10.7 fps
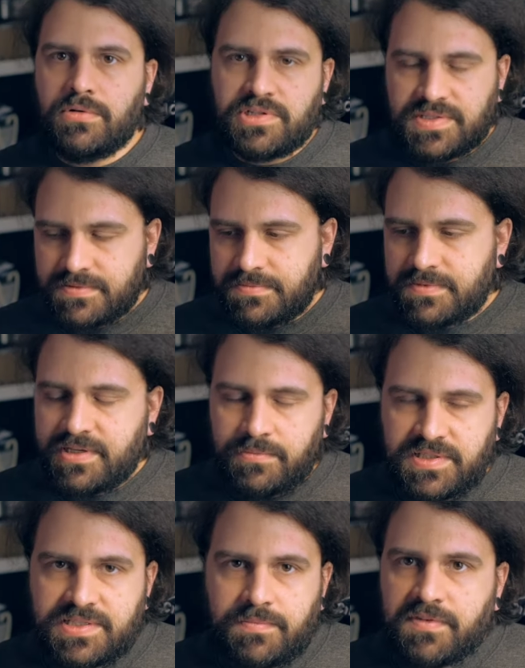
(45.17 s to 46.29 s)
just tell
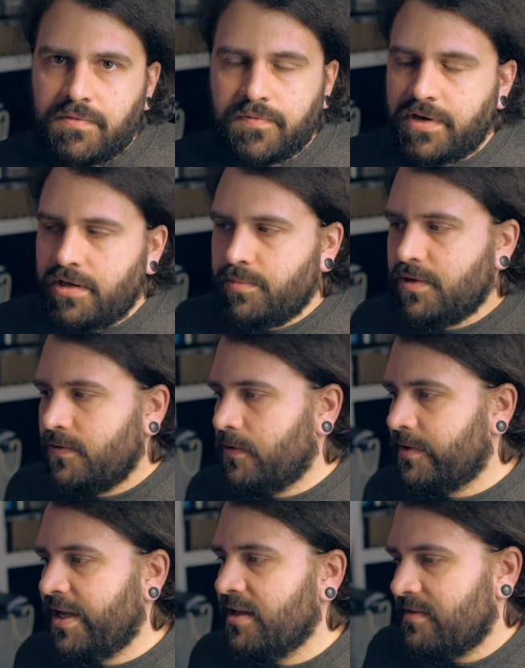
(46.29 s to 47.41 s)
me something funny about your
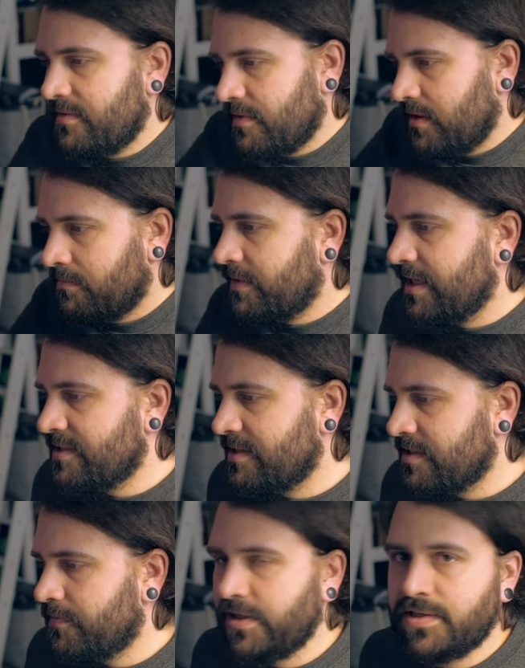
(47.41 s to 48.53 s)
cat, I guess
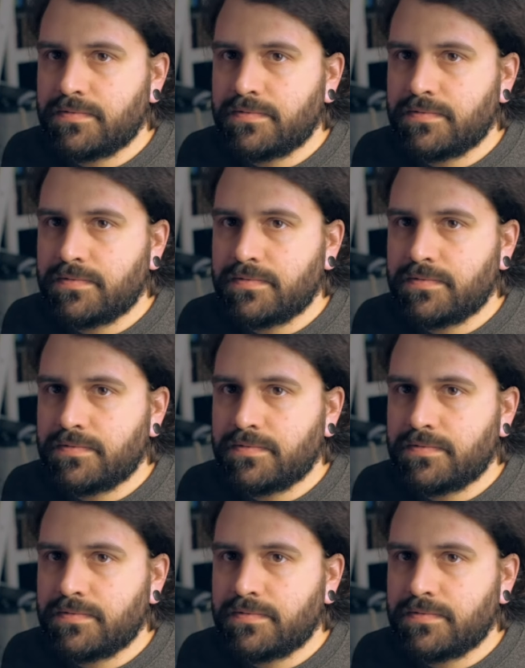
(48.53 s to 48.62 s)
that's fine as